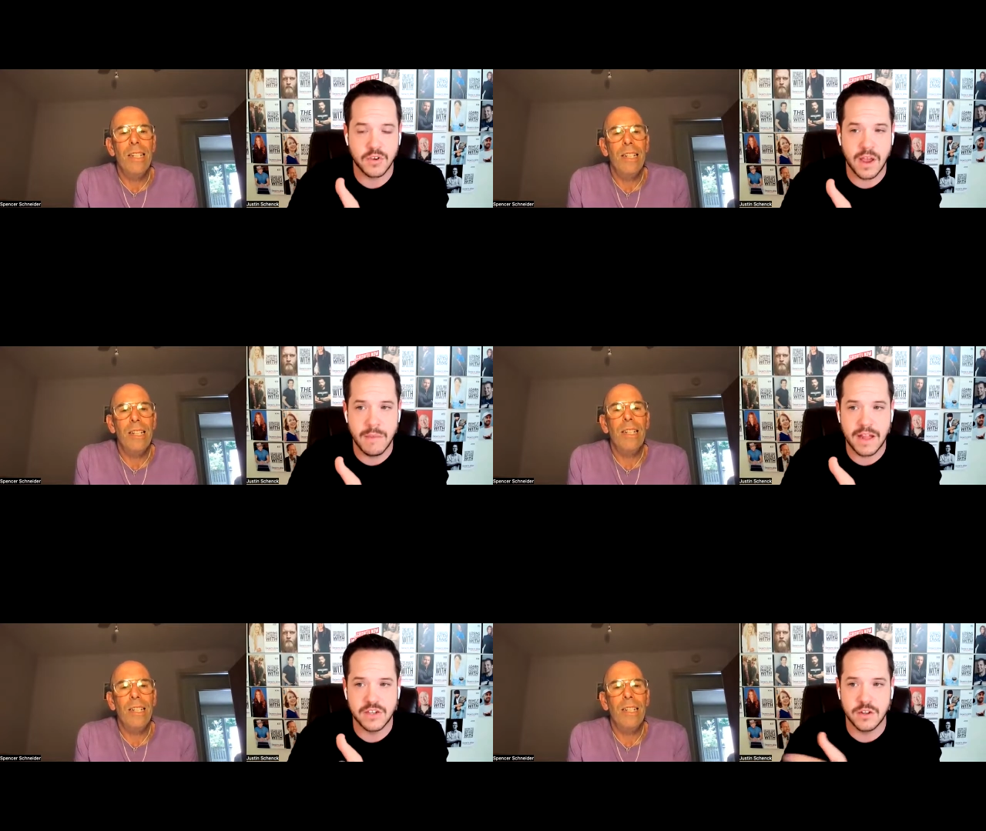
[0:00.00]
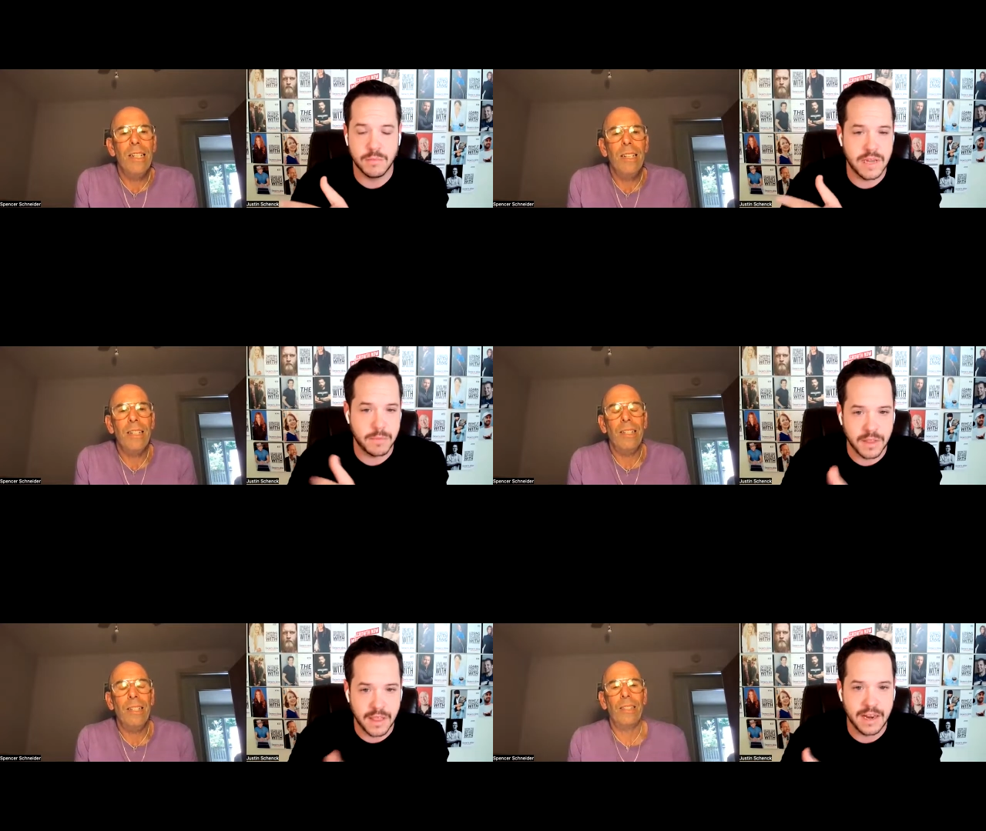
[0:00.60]
Speaker 1: i imagine they're
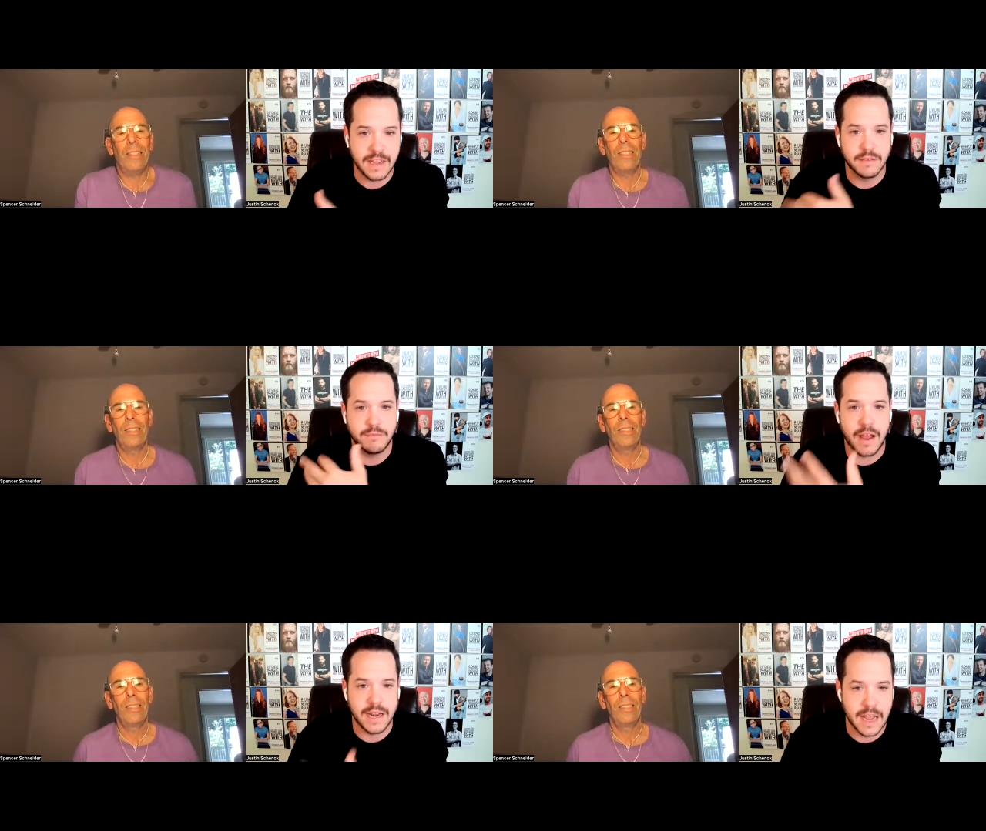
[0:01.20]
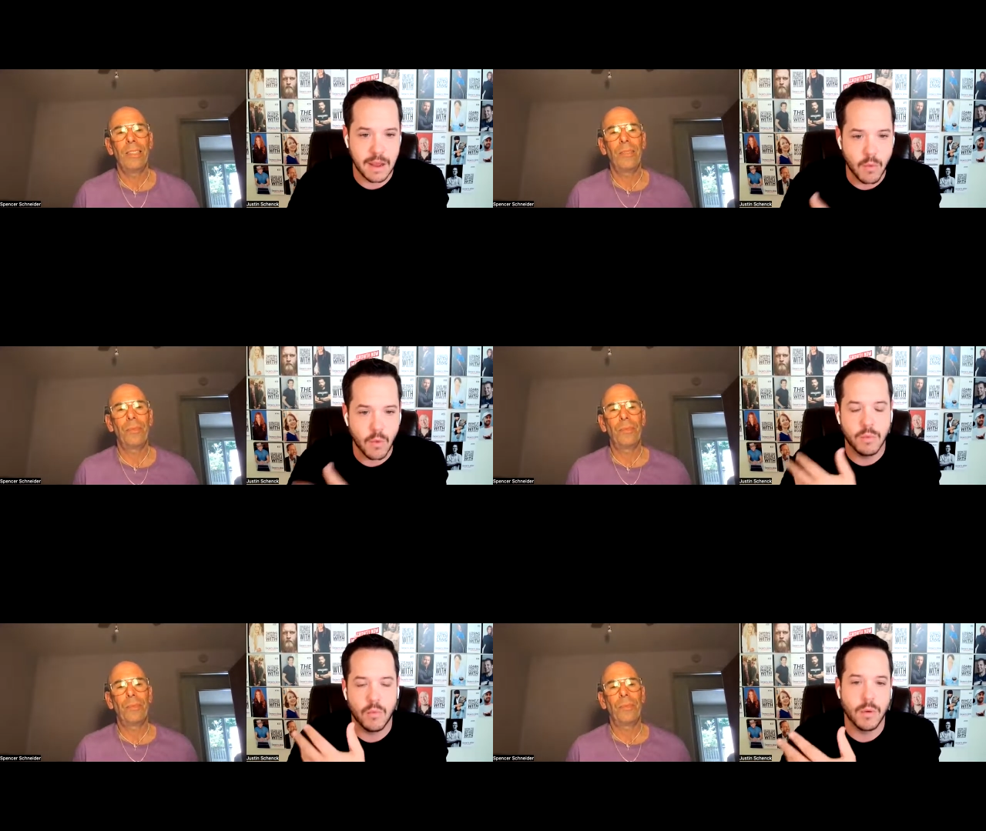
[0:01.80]
manipulating and finding out
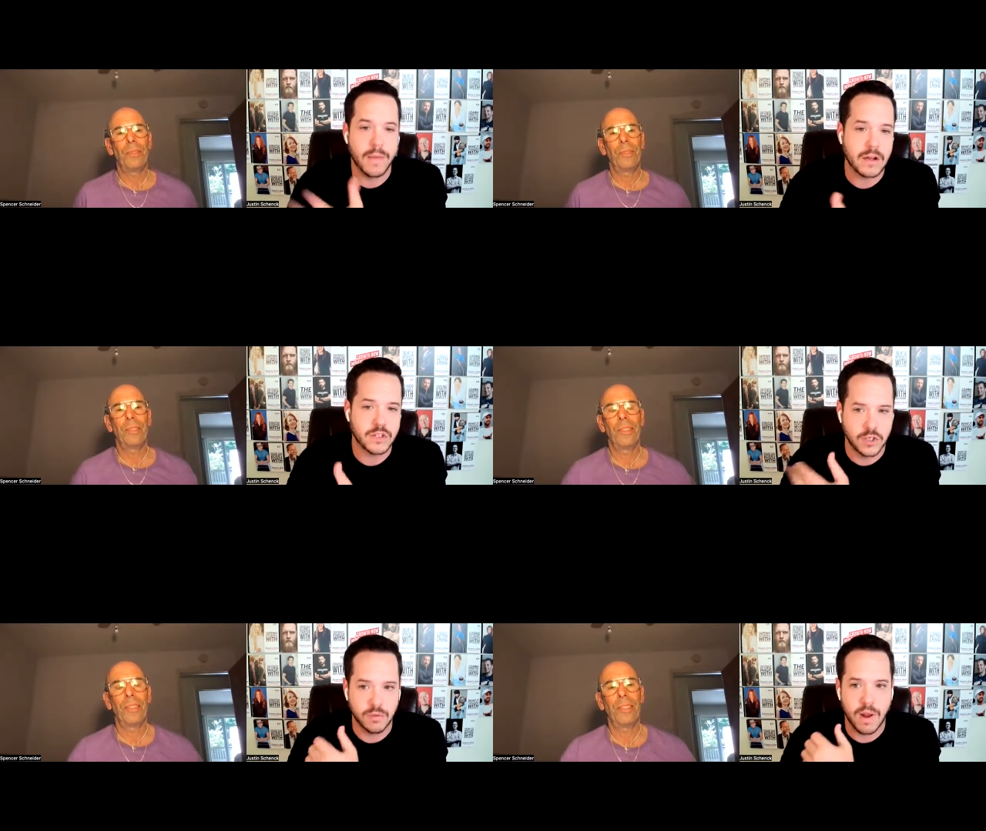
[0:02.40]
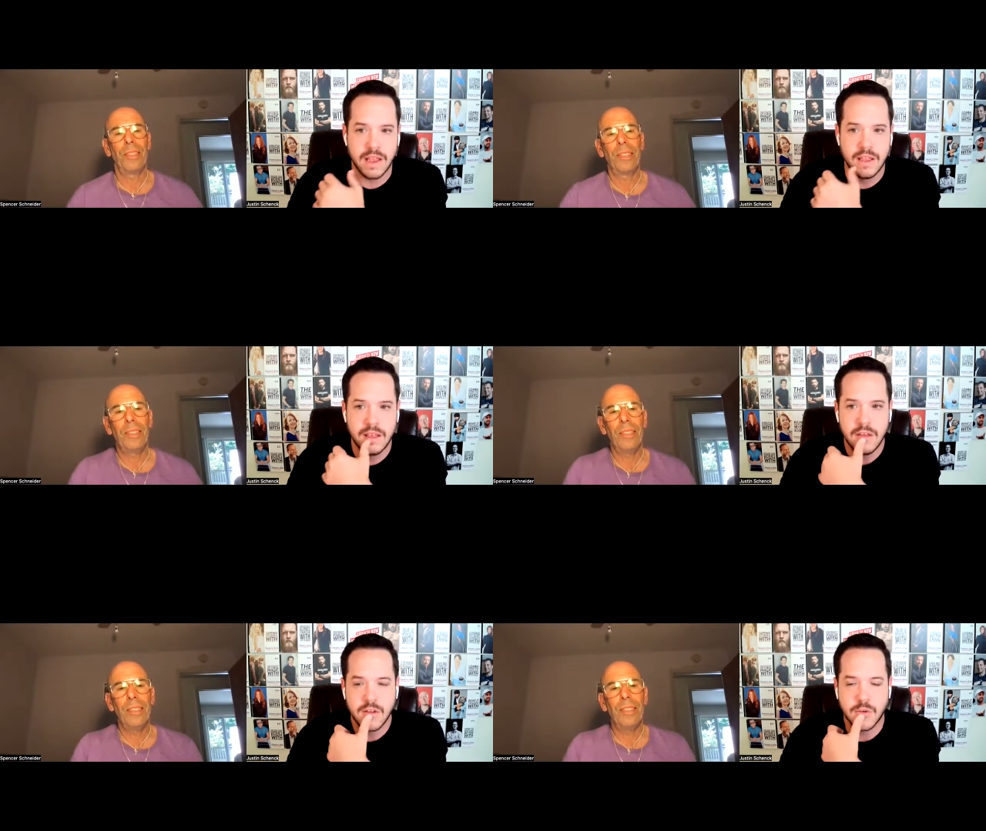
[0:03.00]
more and more about you right
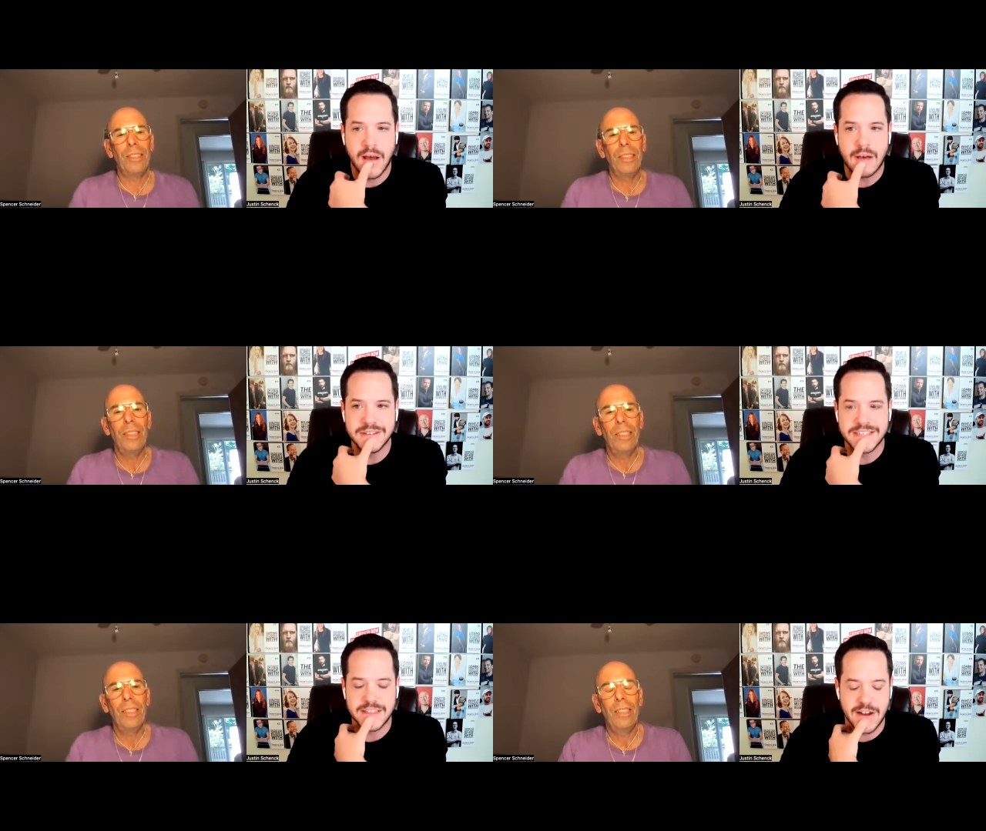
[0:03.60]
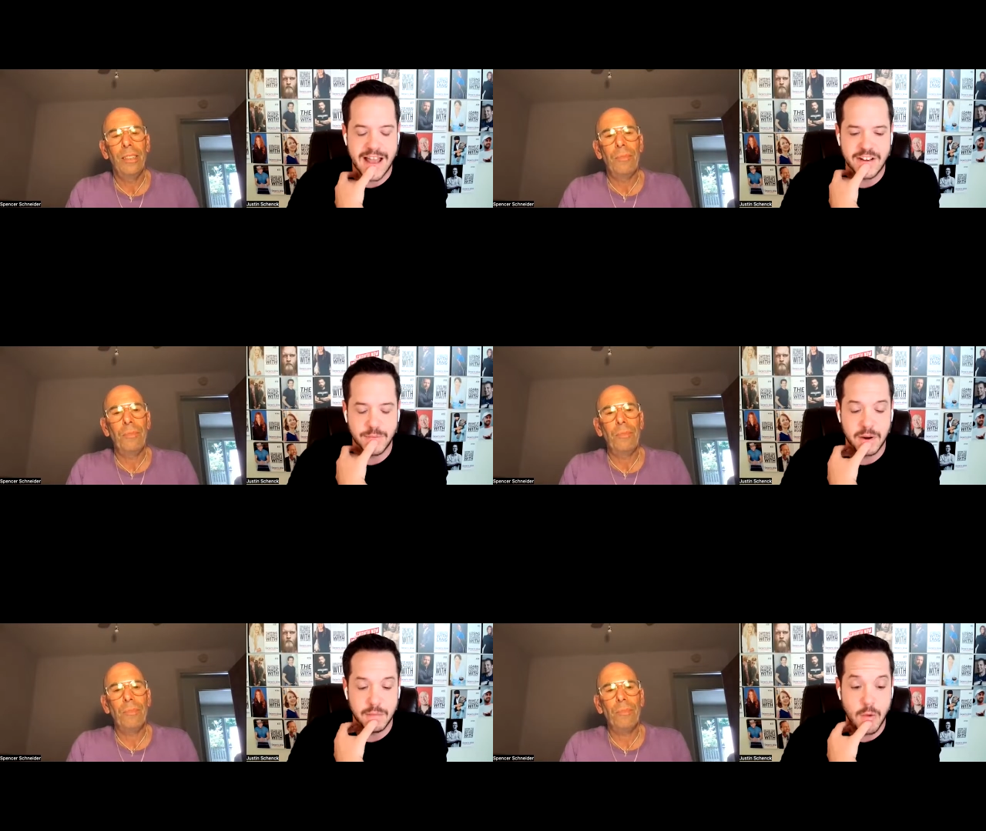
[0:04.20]
so obviously there had to have
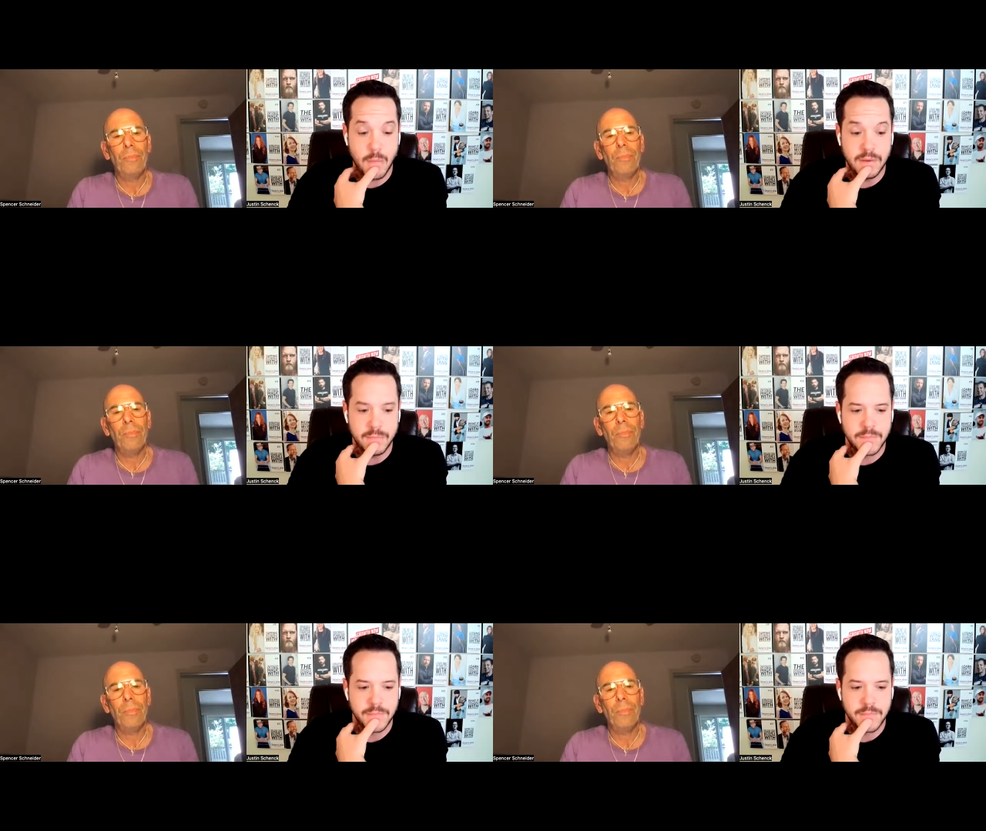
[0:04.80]
been a moment